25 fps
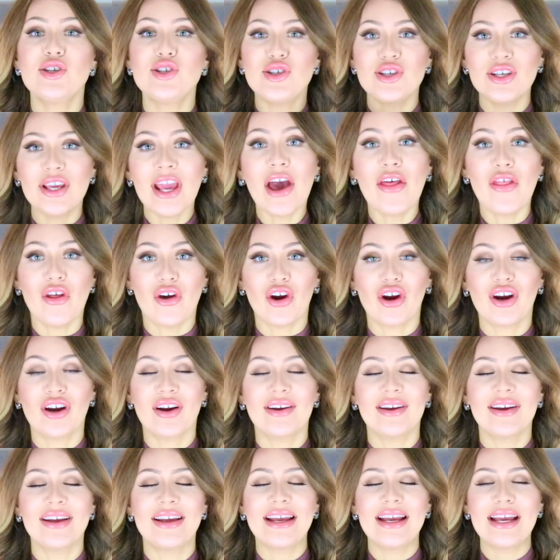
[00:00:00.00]
together.
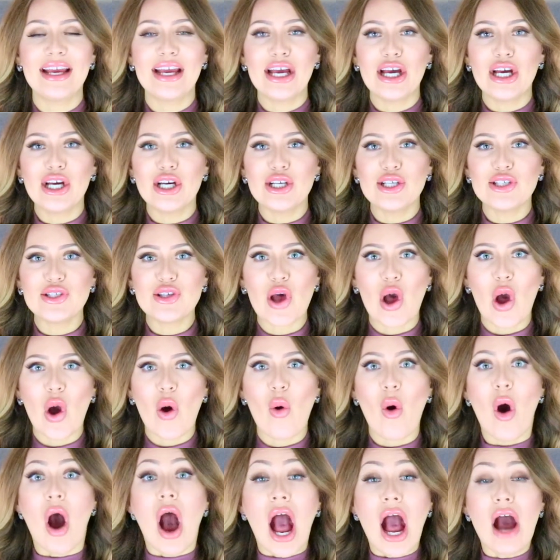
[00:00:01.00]

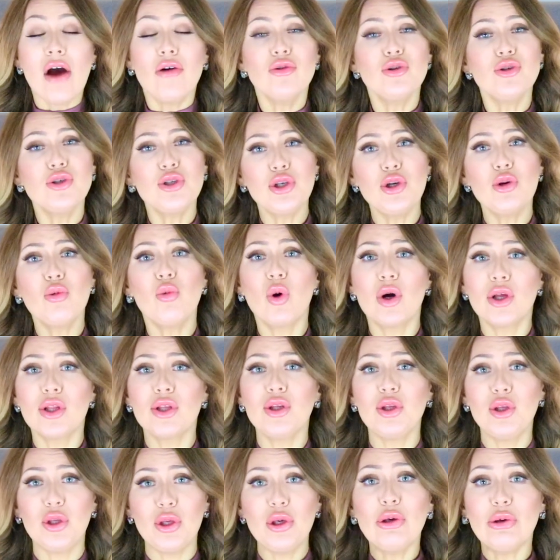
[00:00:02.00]
So how do you
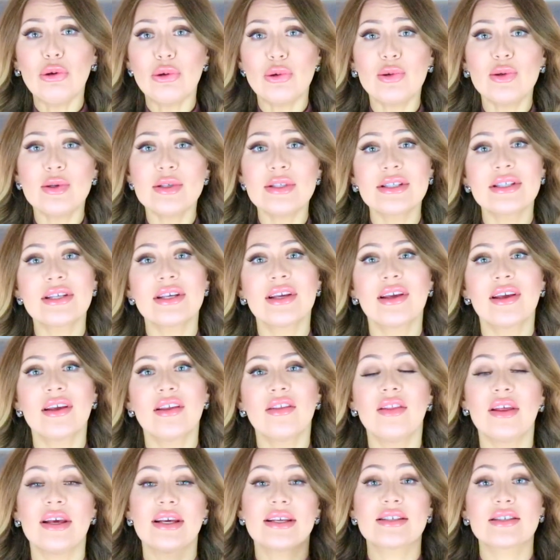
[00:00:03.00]
want to use
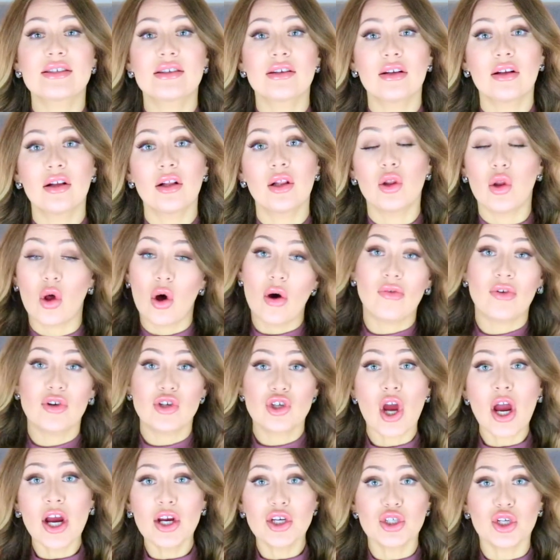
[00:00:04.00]
this law of
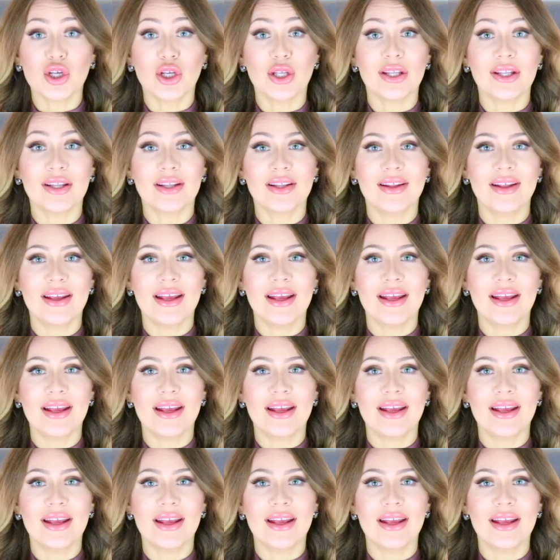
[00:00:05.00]
attraction?